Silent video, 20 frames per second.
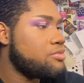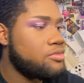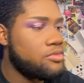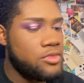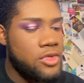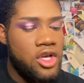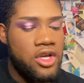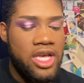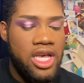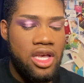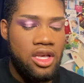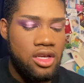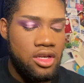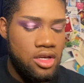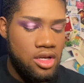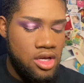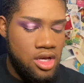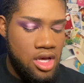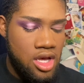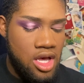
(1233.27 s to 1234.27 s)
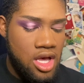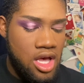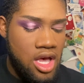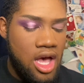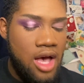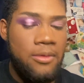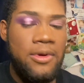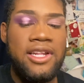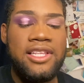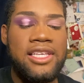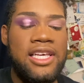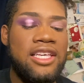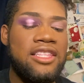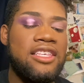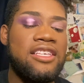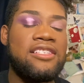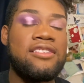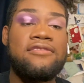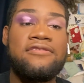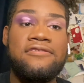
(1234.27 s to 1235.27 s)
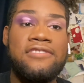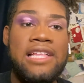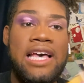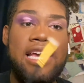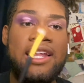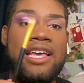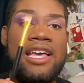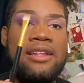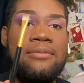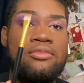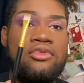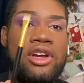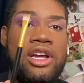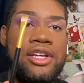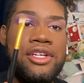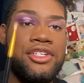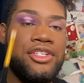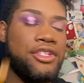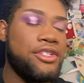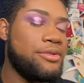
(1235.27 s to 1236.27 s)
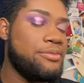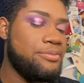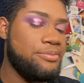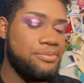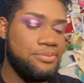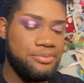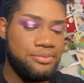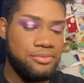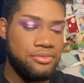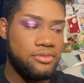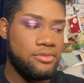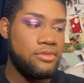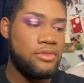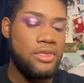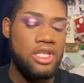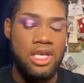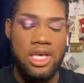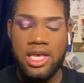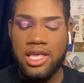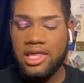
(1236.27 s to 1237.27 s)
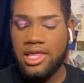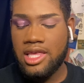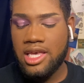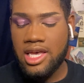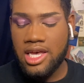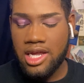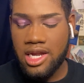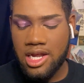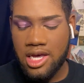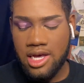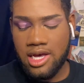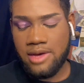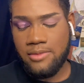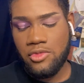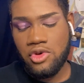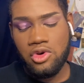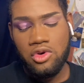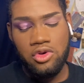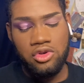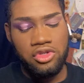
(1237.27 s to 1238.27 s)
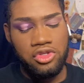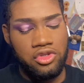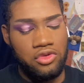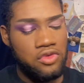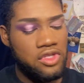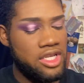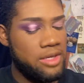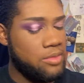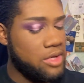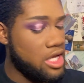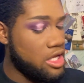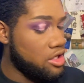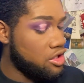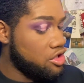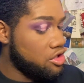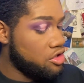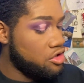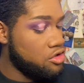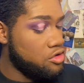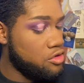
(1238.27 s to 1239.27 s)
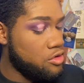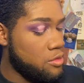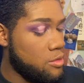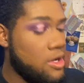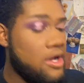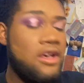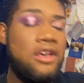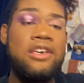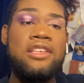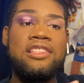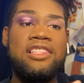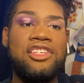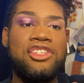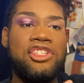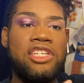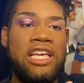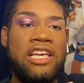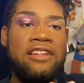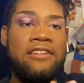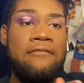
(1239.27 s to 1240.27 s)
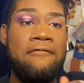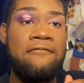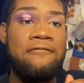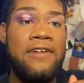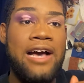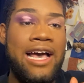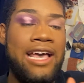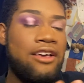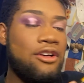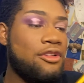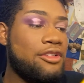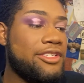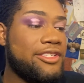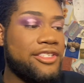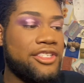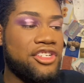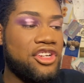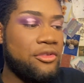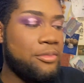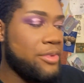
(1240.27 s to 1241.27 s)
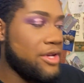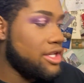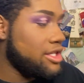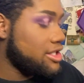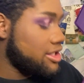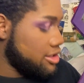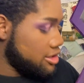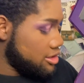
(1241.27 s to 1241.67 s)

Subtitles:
okay, I'm going to take this flathead brush and then I'm going to dip into the shade Vile Serpent,